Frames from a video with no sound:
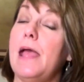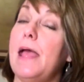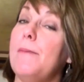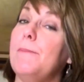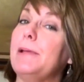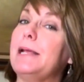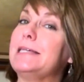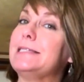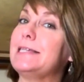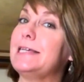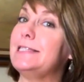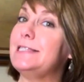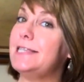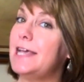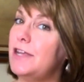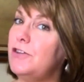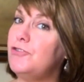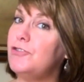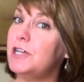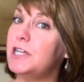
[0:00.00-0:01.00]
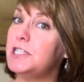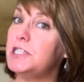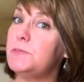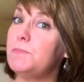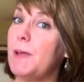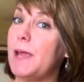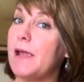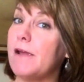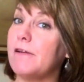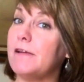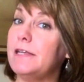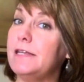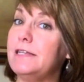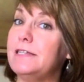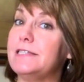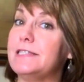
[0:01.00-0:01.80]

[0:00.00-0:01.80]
And because I said transparent